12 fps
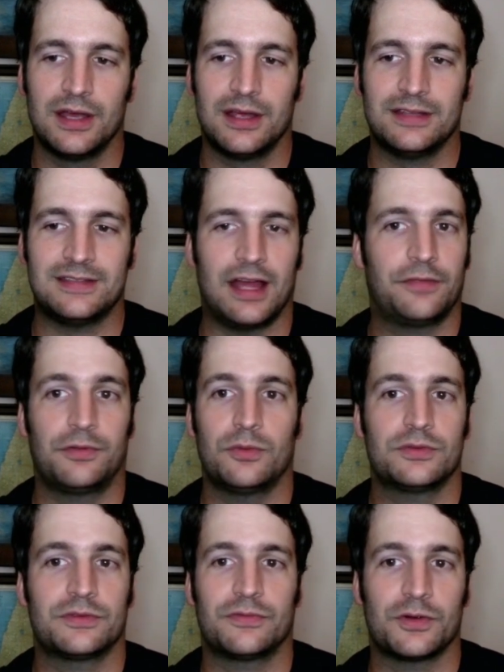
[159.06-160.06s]
South Front
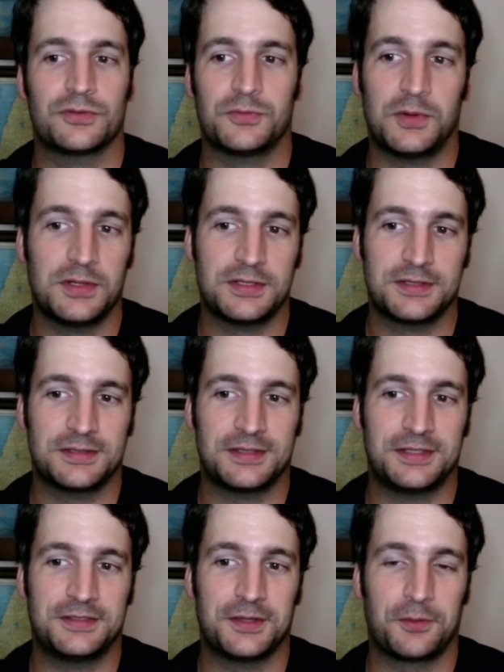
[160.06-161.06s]
was the first ones
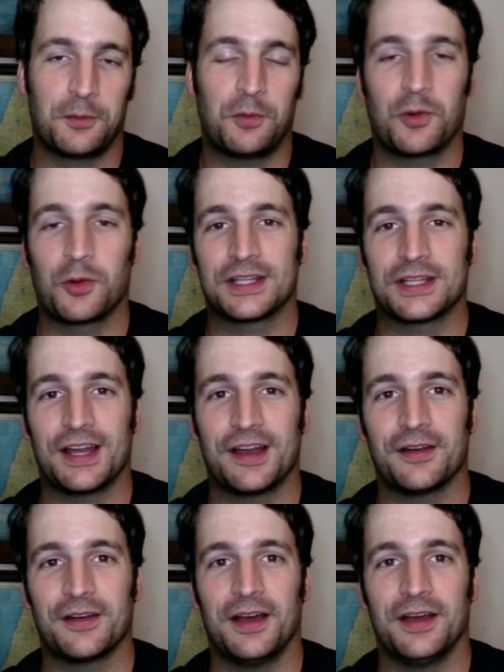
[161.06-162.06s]
to report
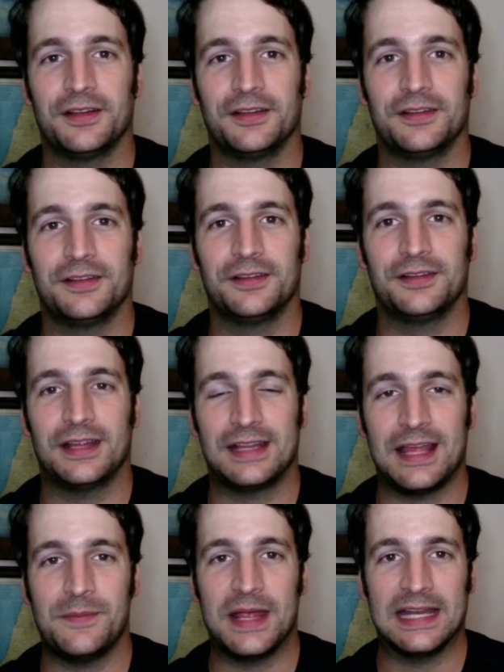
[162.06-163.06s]
their that
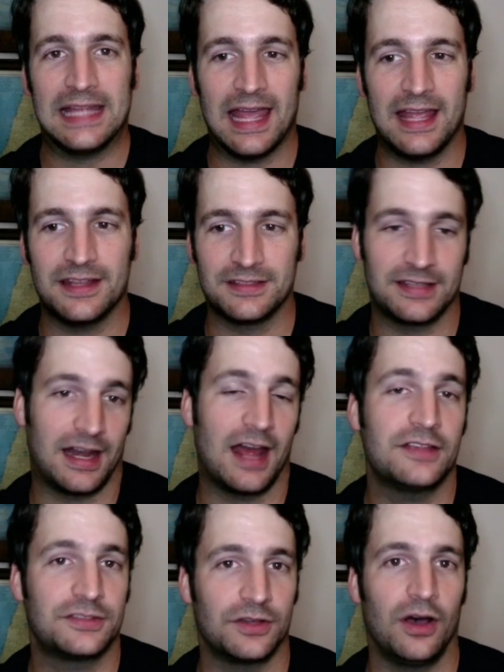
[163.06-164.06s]
they made gains that
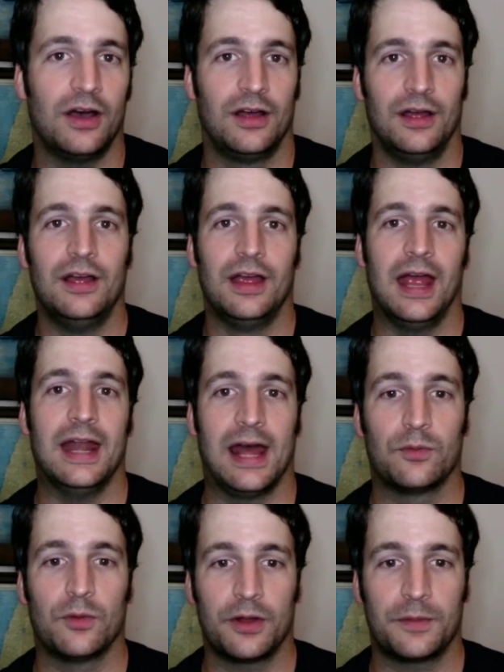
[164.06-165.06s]
I saw. And
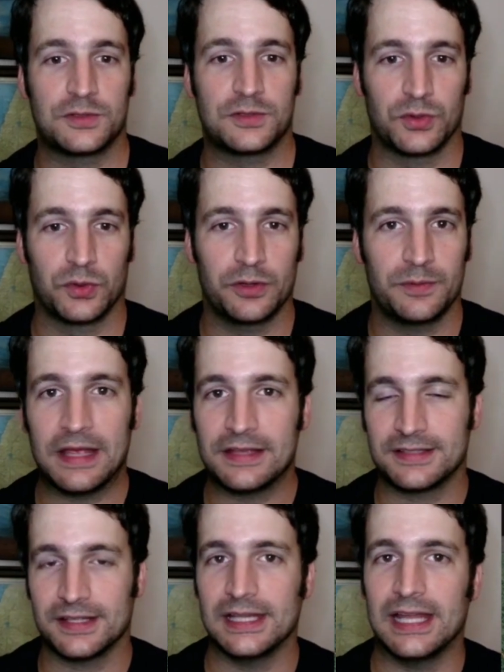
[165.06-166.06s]
I wrote up a story
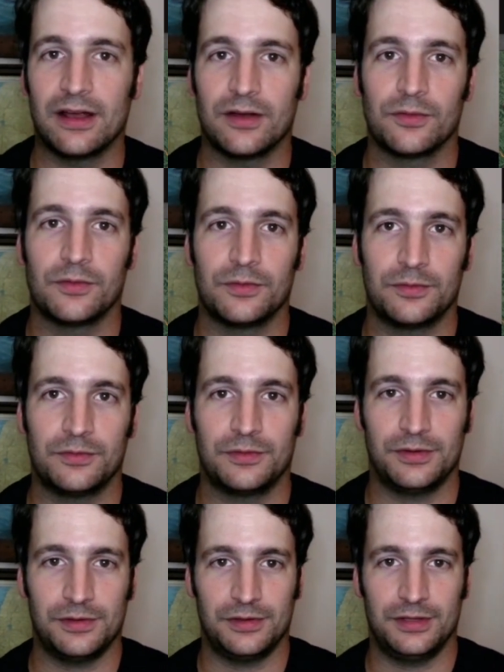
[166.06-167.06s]
based on their,
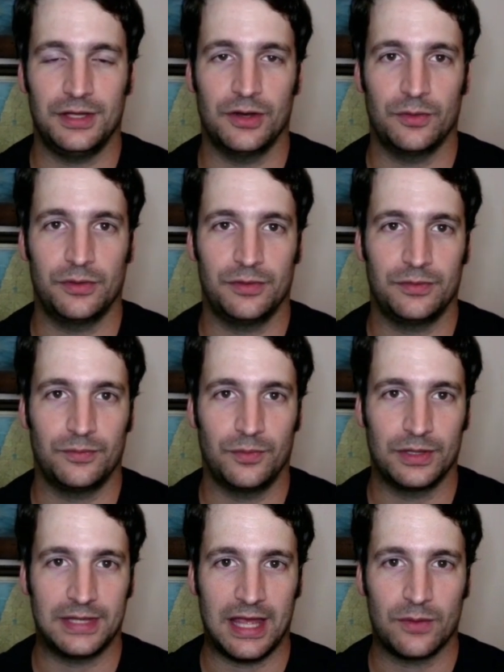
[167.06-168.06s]
you know,
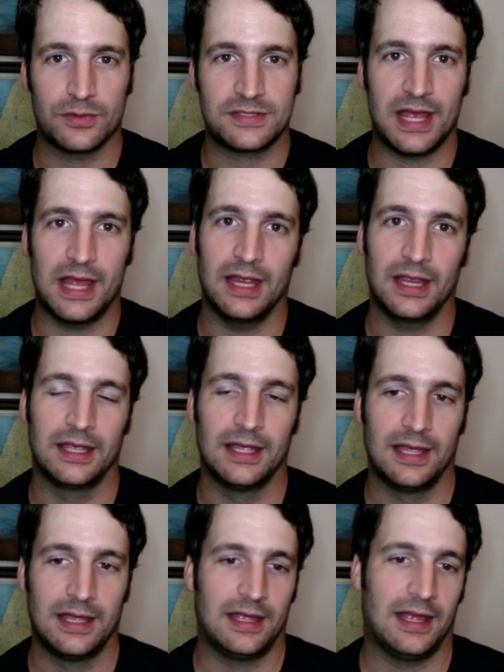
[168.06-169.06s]
what they were saying.
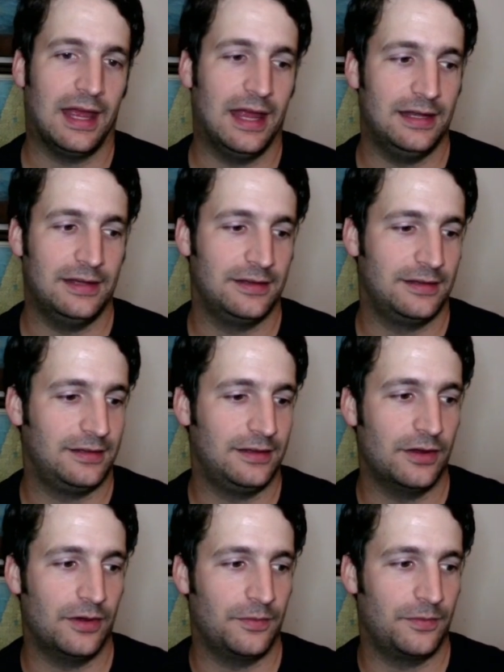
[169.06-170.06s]
And, you
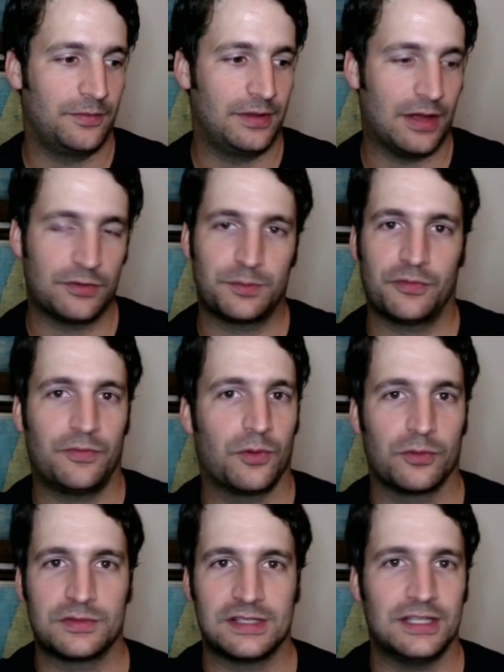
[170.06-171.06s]
know, that was
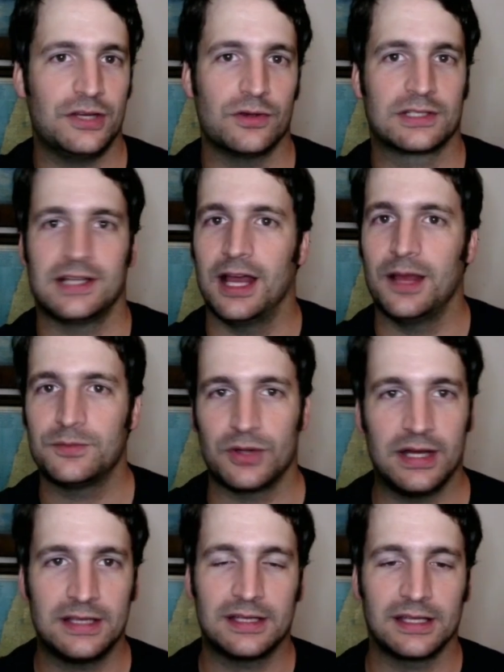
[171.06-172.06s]
before it was in the New York Times or
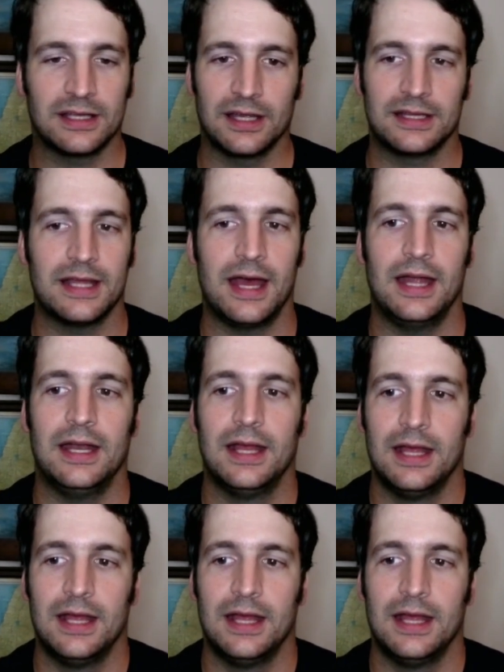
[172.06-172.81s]
anything like that.